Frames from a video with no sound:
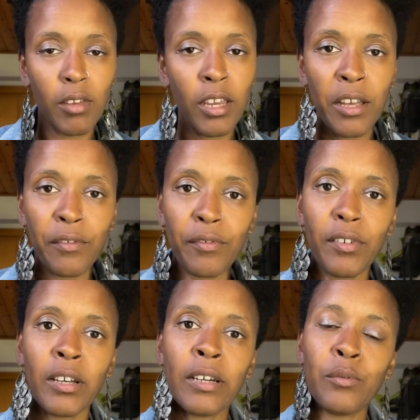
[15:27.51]
enough
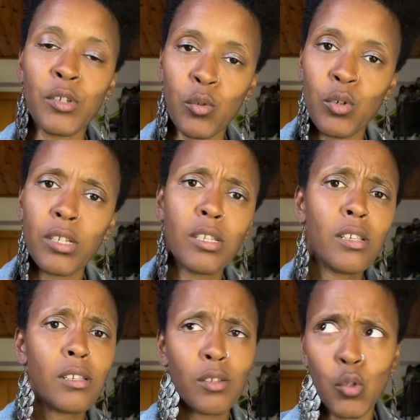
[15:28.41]

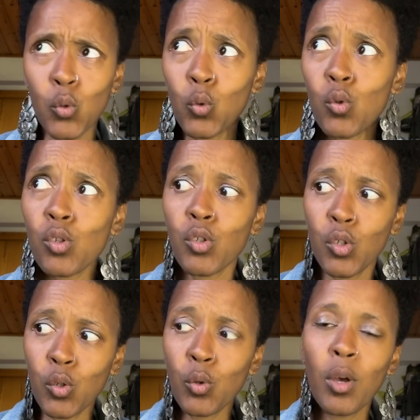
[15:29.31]
resources, tools
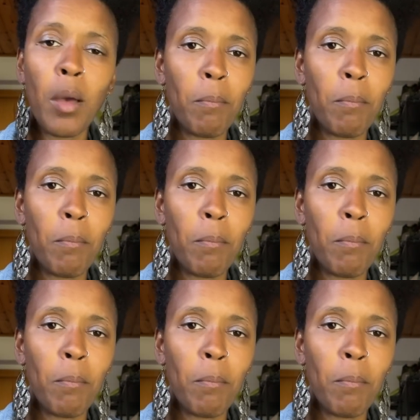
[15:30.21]
to